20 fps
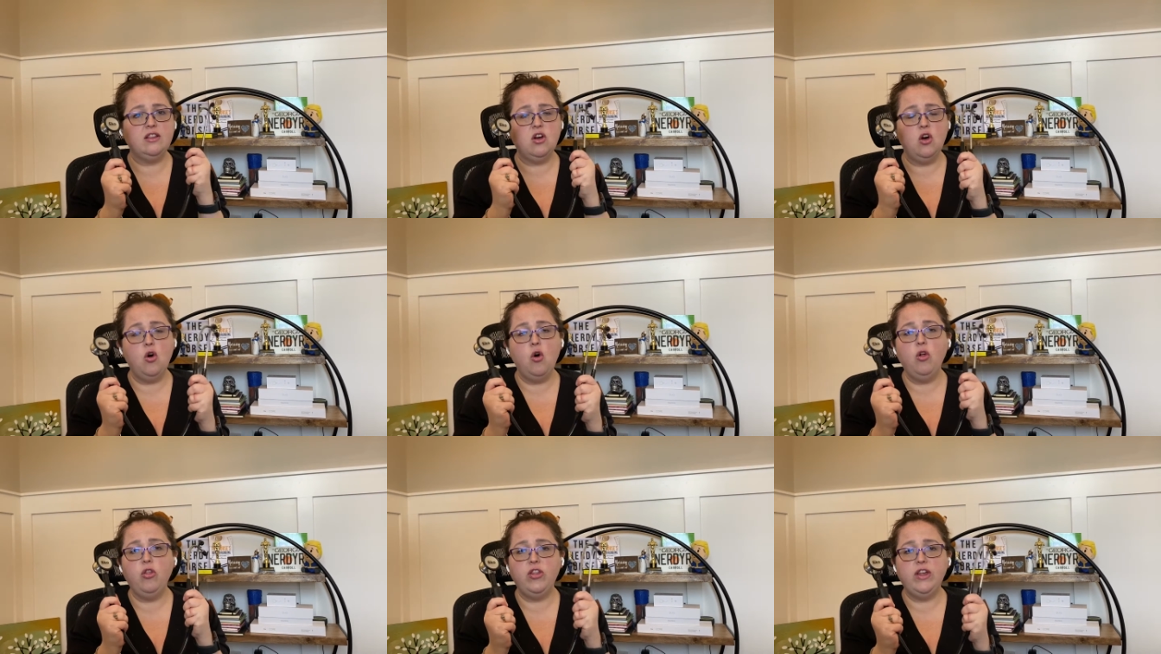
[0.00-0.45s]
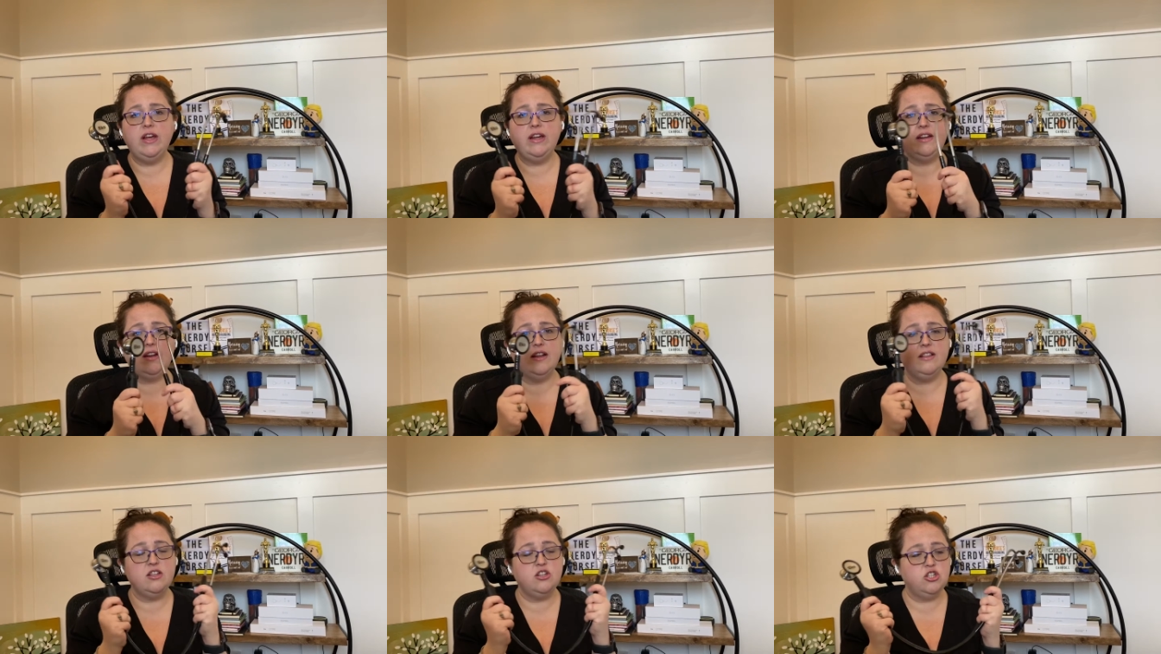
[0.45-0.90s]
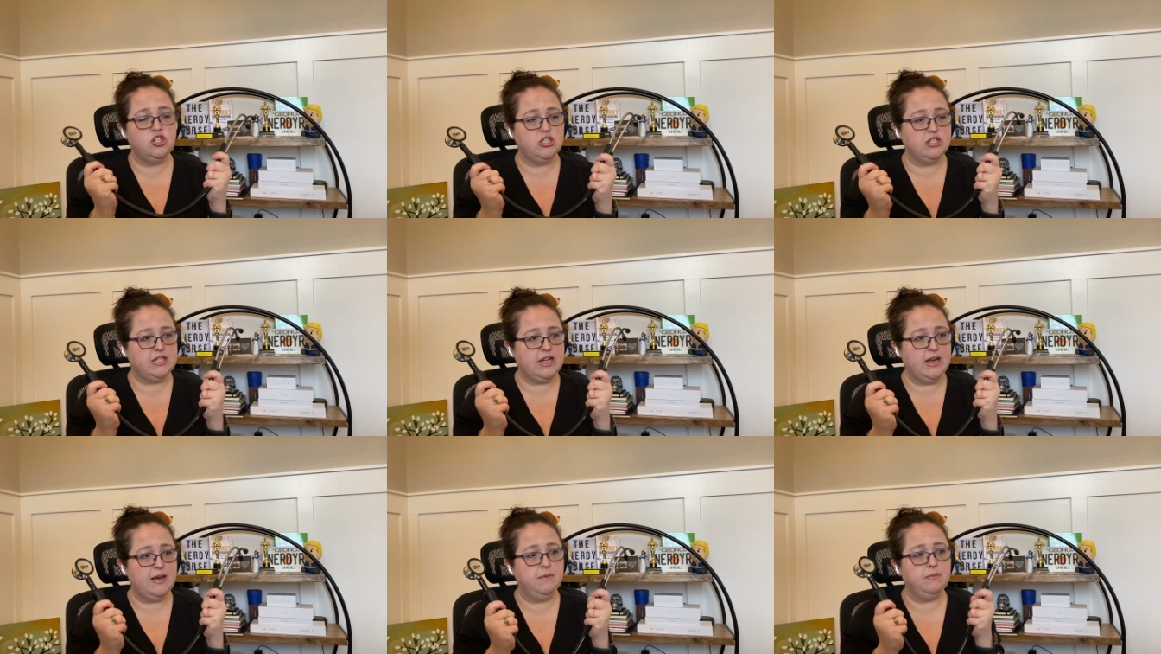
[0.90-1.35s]
the whole thing, not the
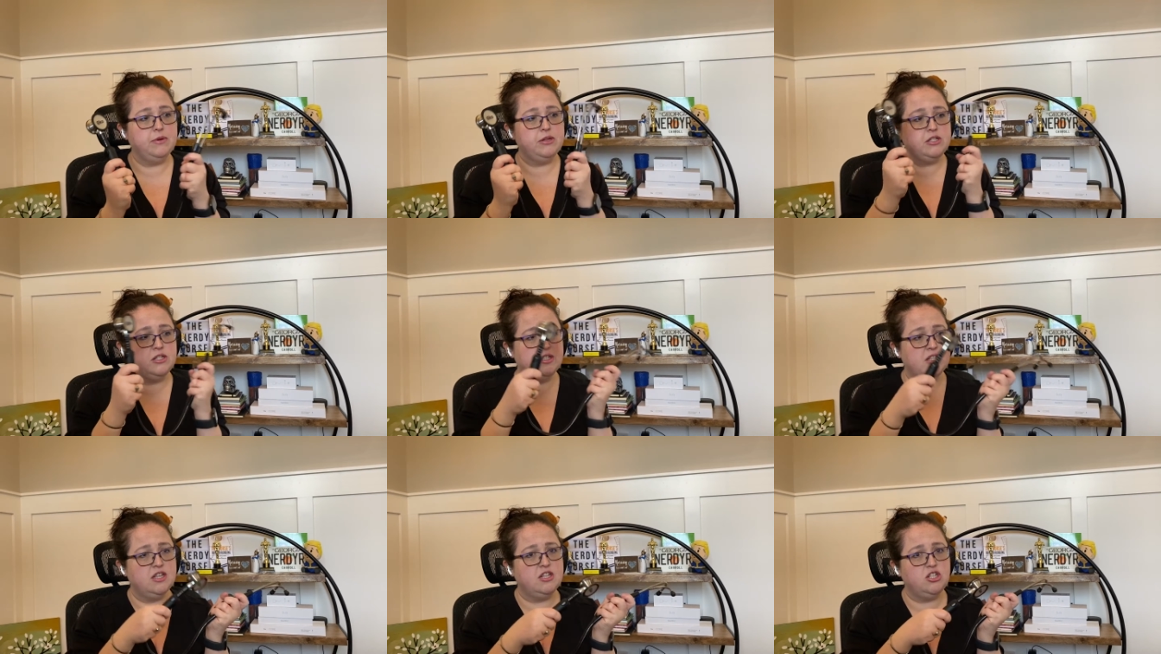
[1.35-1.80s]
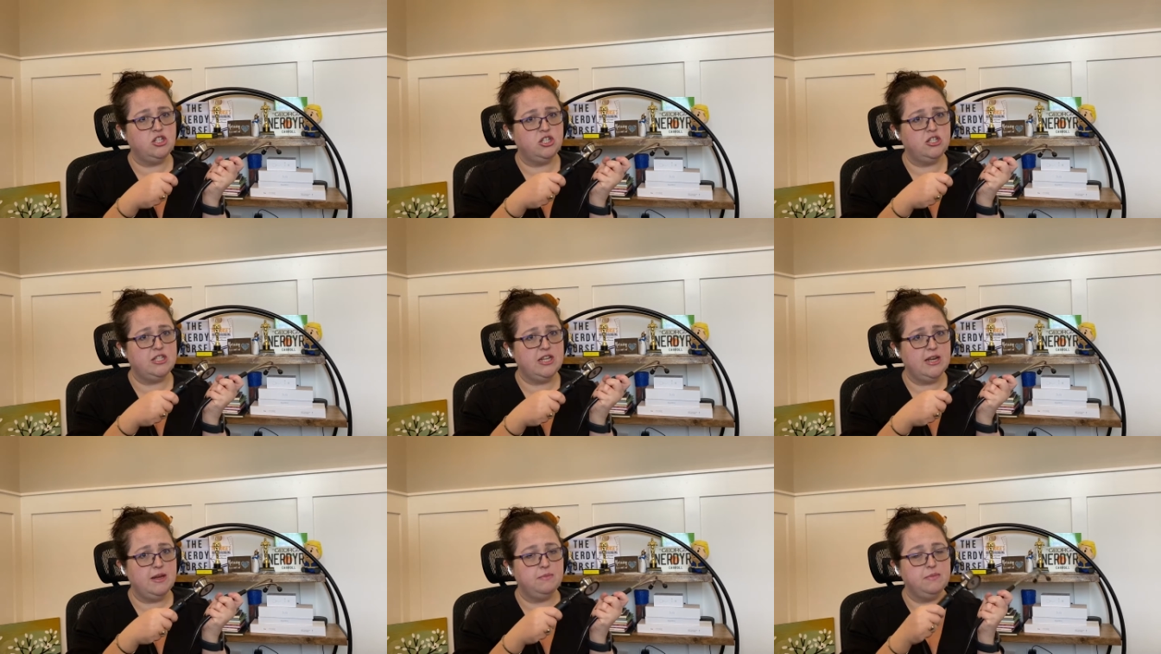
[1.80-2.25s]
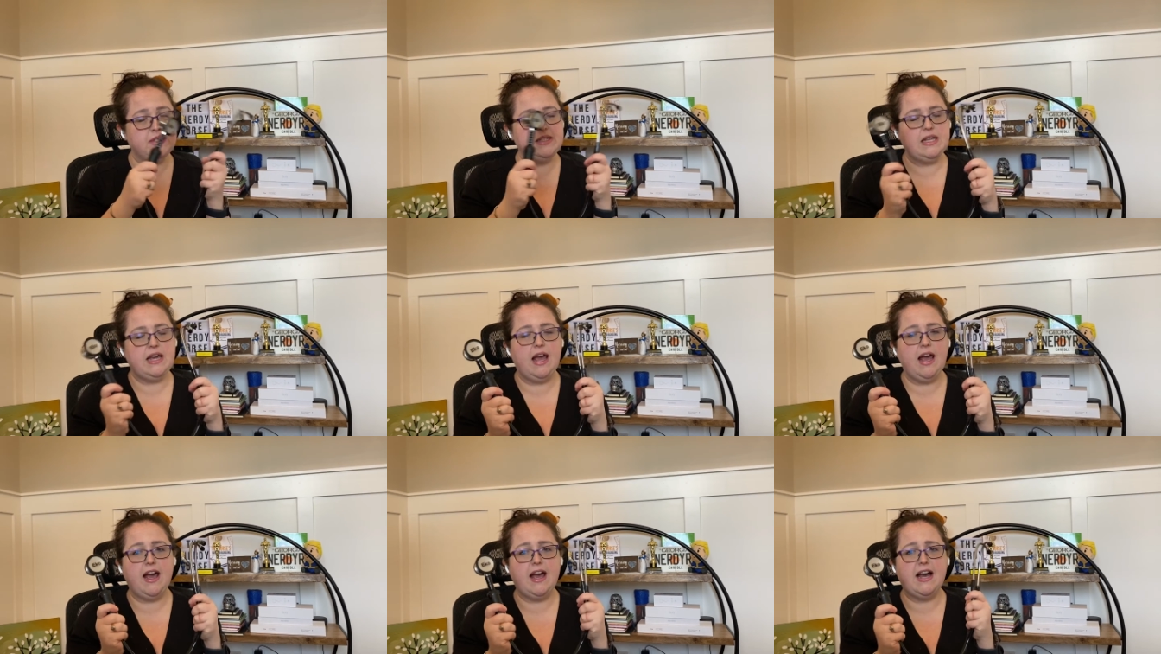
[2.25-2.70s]
Shazam, because the Shazam is
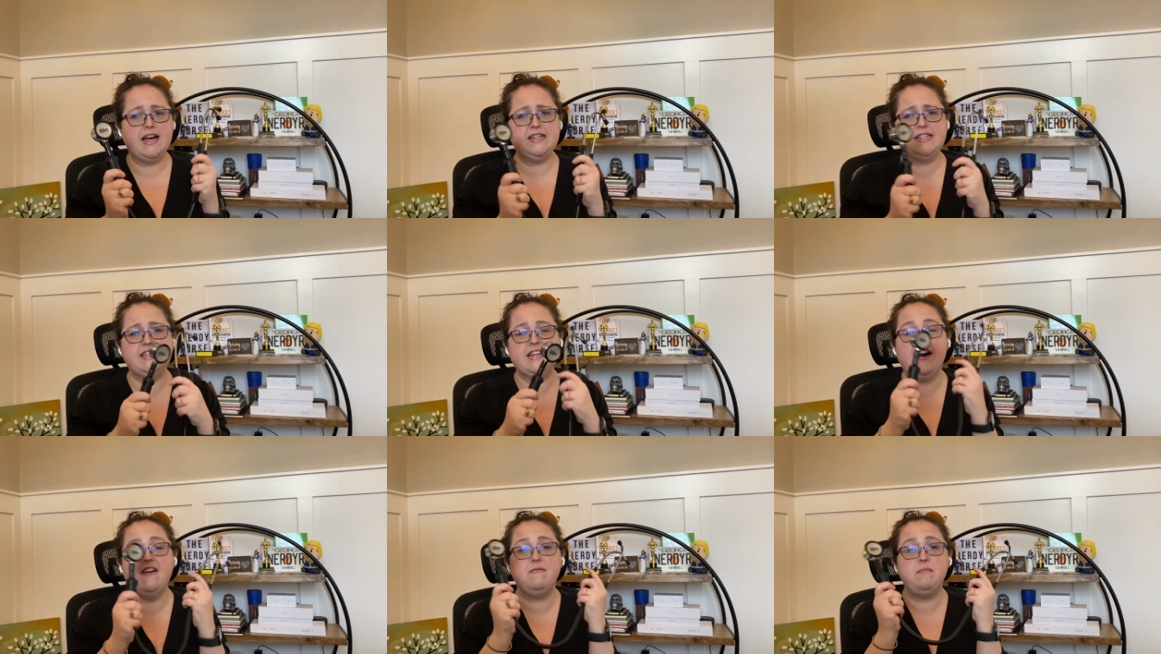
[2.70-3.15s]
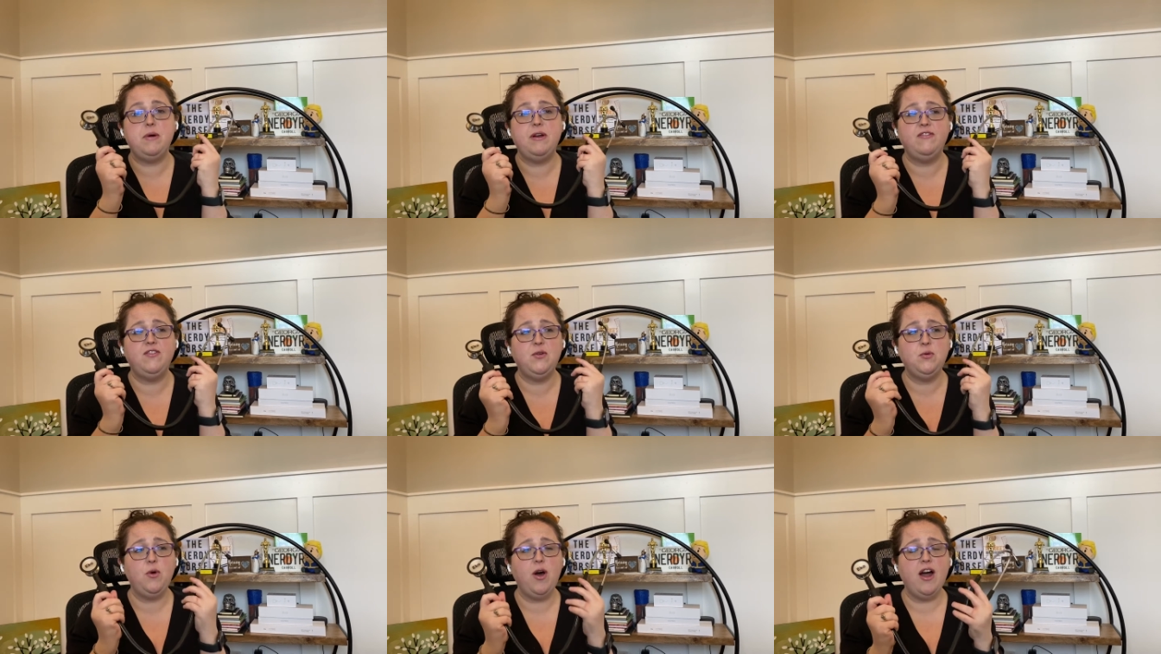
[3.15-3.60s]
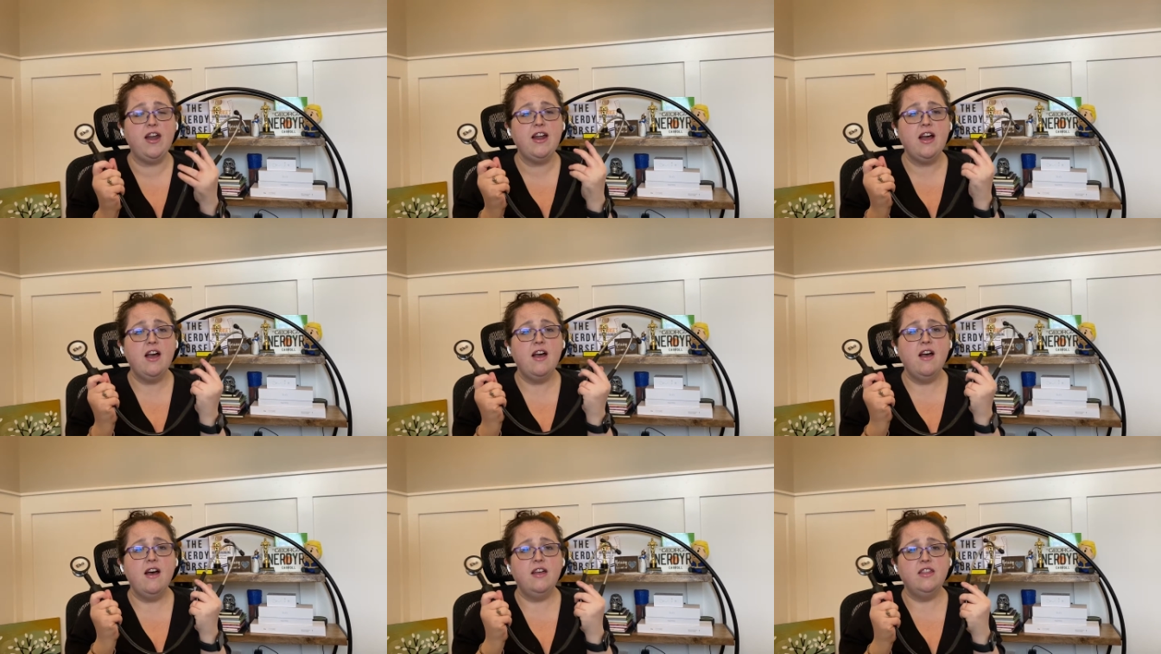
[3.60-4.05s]
the AI stuff, but if you want
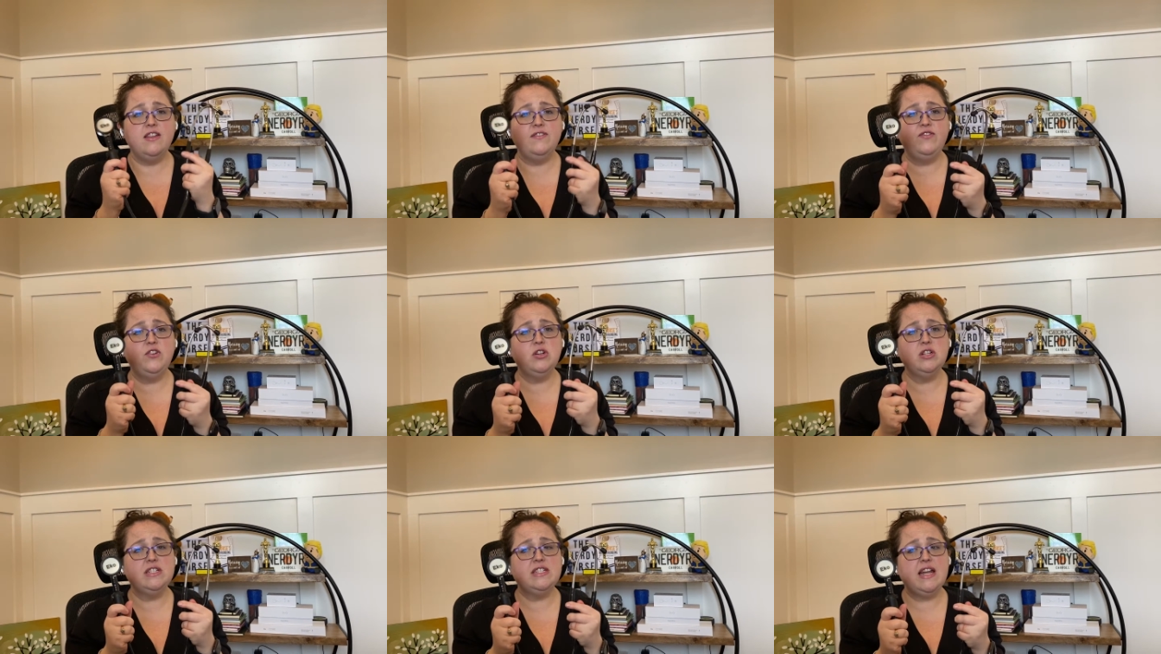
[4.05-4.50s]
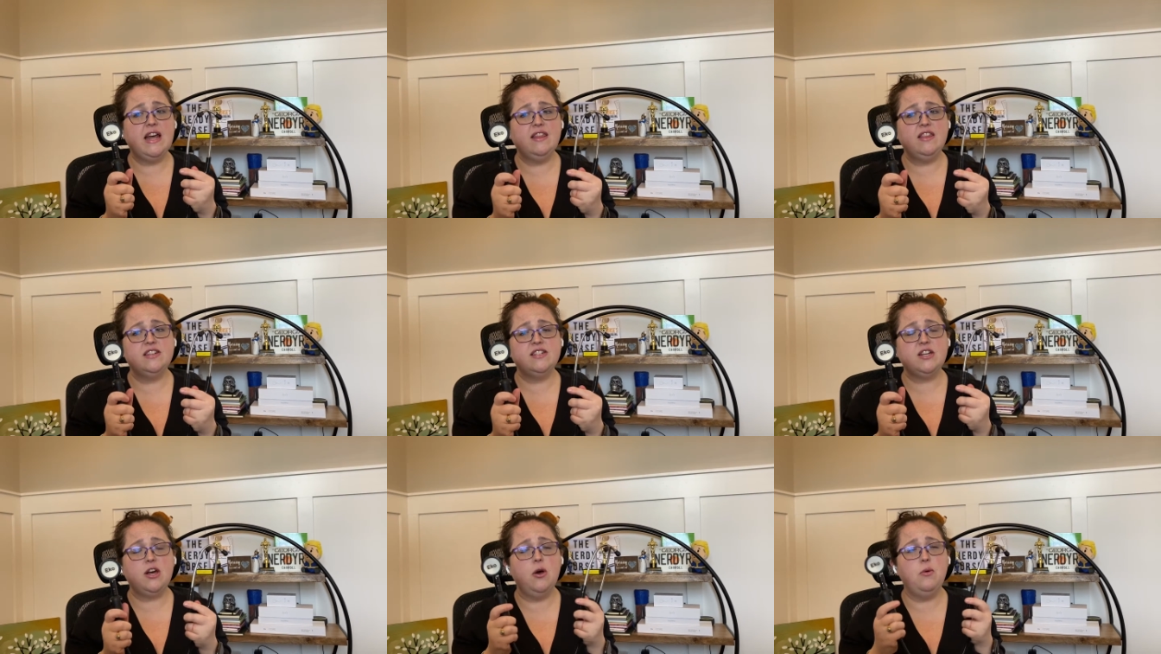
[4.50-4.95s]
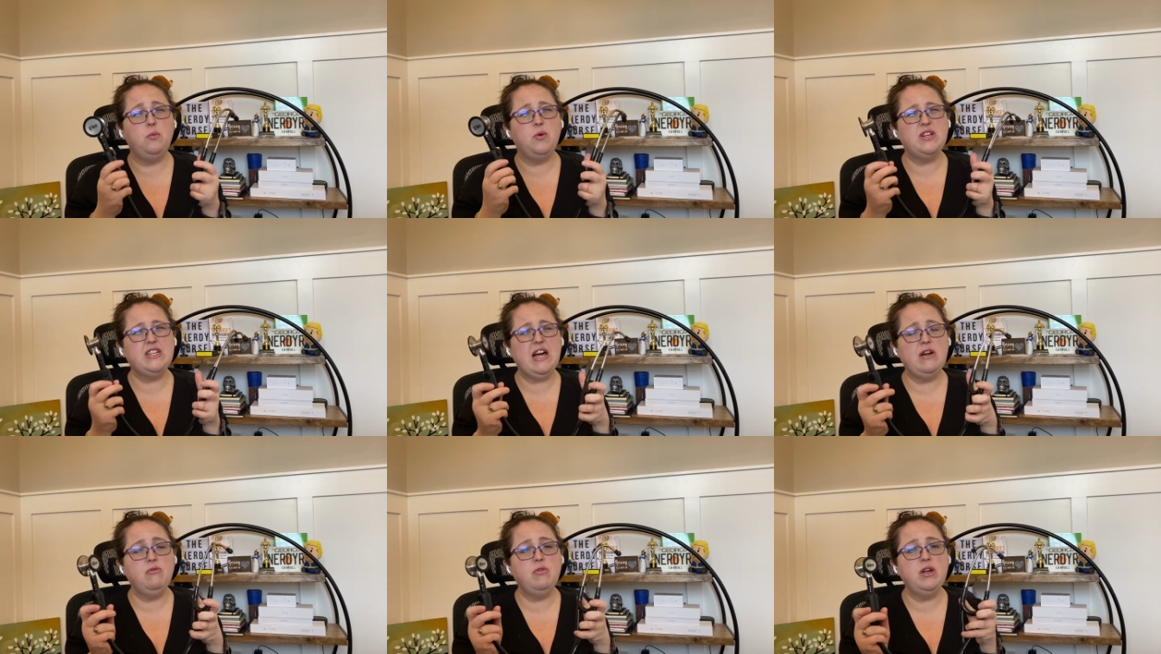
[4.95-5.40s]
the full stethoscope,
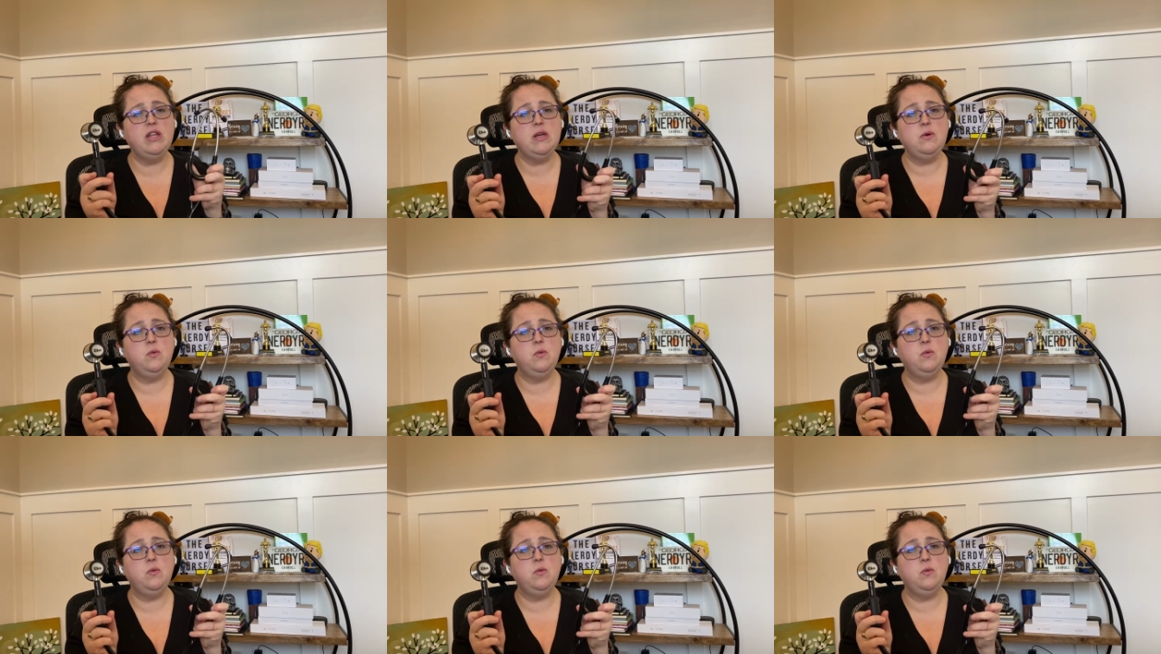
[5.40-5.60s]
which I really